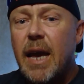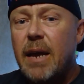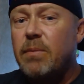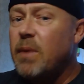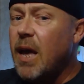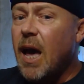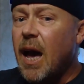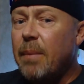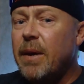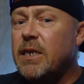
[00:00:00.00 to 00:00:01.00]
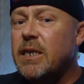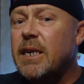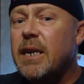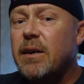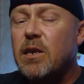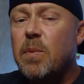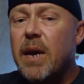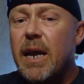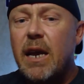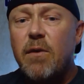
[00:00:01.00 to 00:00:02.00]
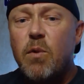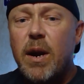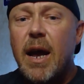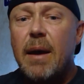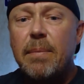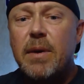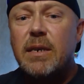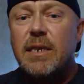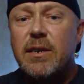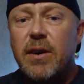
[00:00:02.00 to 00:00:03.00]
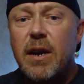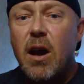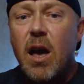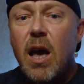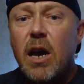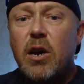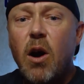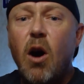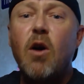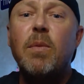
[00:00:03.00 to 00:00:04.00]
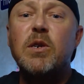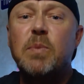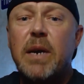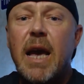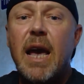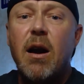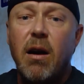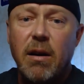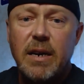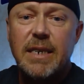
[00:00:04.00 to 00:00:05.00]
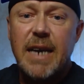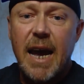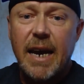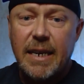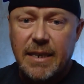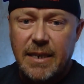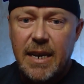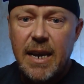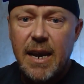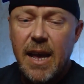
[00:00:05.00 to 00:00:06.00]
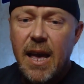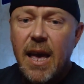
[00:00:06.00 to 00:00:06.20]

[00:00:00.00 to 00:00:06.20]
And I mentioned it here at the beginning of what I am considering could almost be a heart attack at sea.